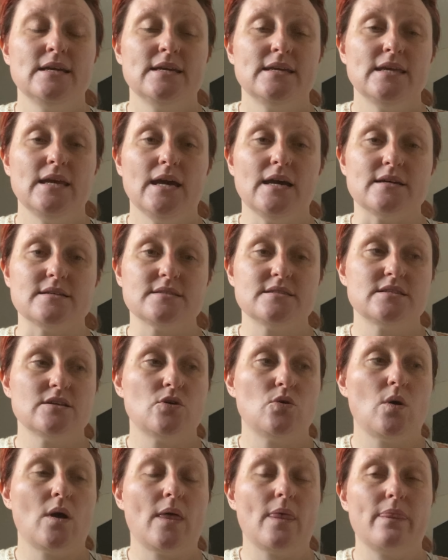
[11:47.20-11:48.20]
yeah,
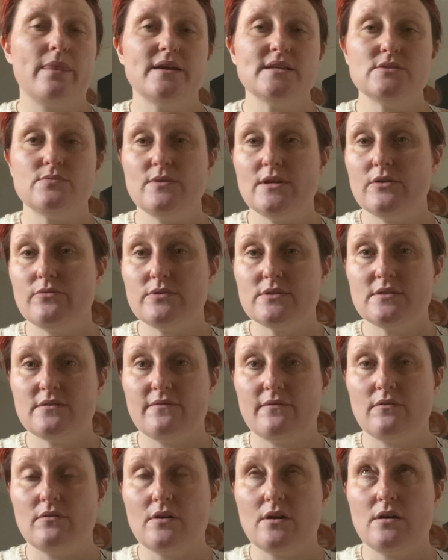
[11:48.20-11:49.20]
so this week was
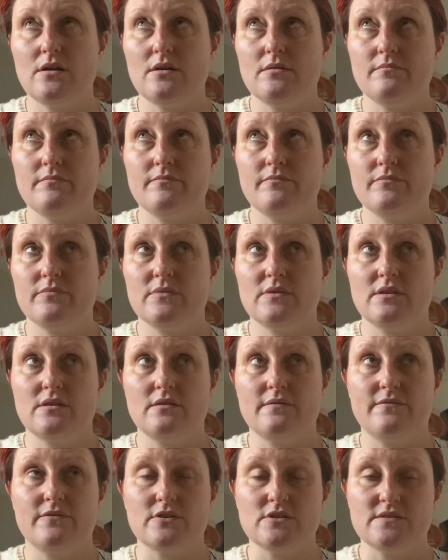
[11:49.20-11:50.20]

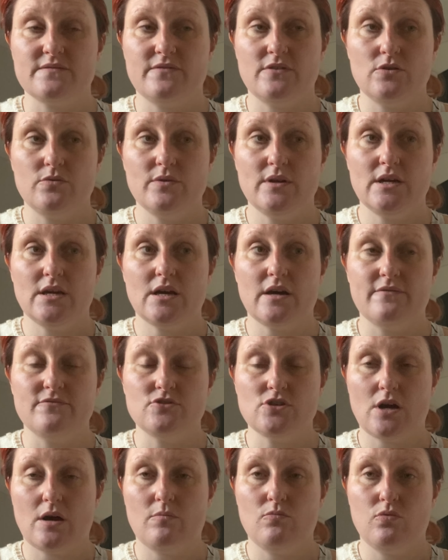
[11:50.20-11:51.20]
the first full week of
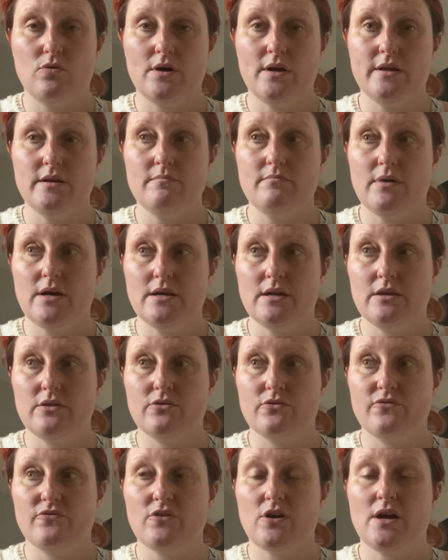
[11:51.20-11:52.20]
Job 1, Monday
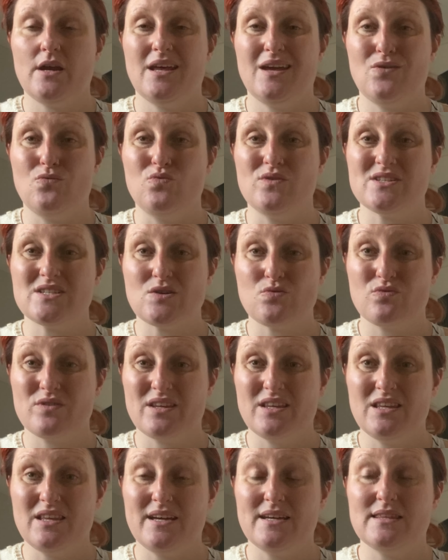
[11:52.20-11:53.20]
through Friday, which I
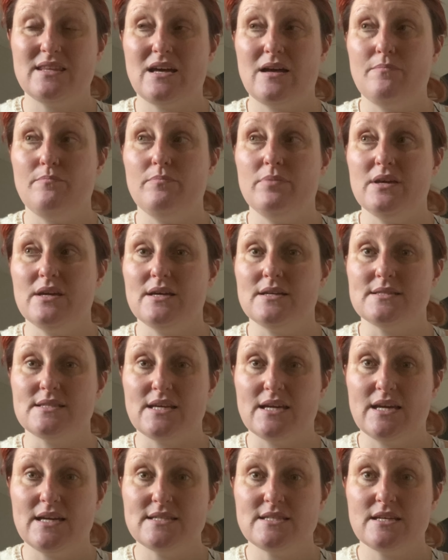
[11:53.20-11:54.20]
really like that because
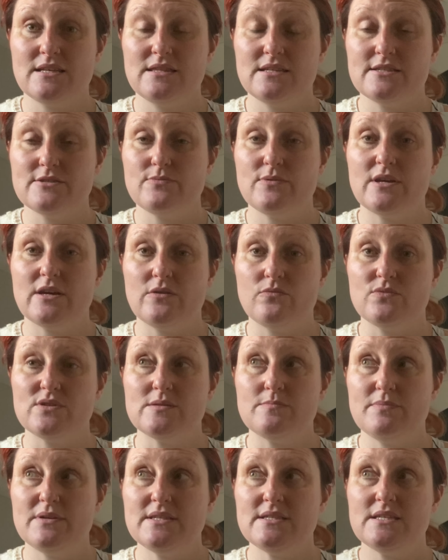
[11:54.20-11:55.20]
like I said, this weekend was
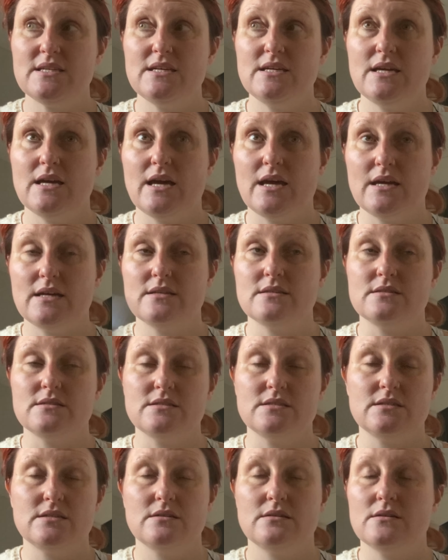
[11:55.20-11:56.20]
busy
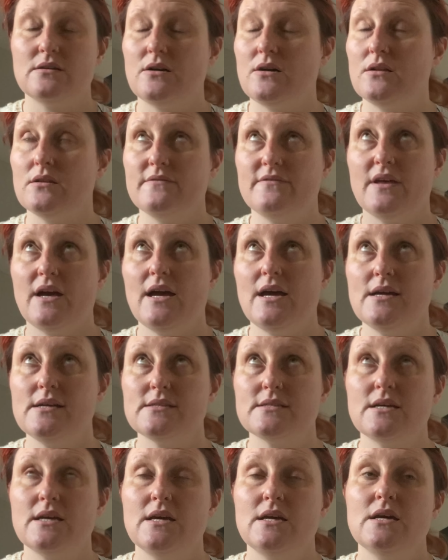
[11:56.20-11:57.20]
and all of
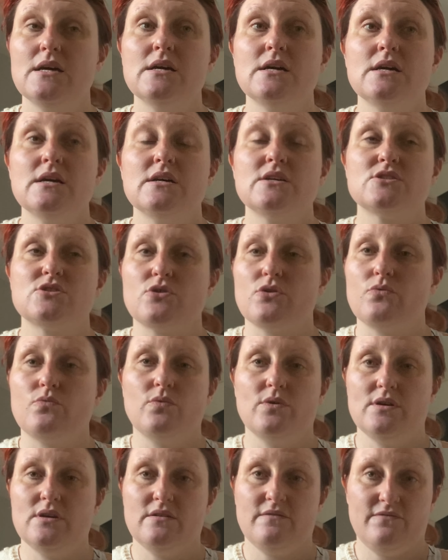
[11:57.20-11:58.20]
that. So it
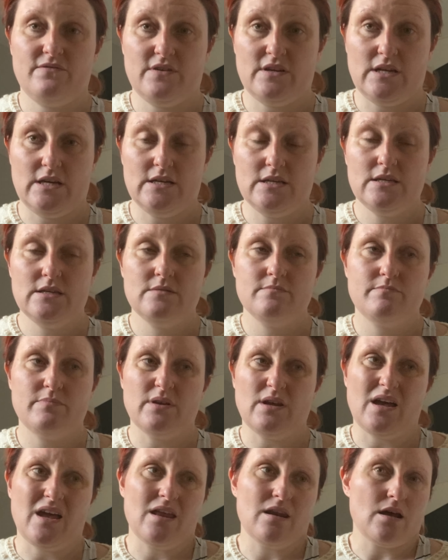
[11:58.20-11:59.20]
wouldn't have fit in.
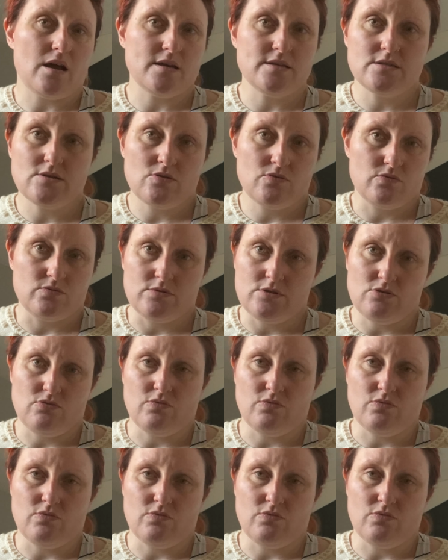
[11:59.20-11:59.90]
And I don't do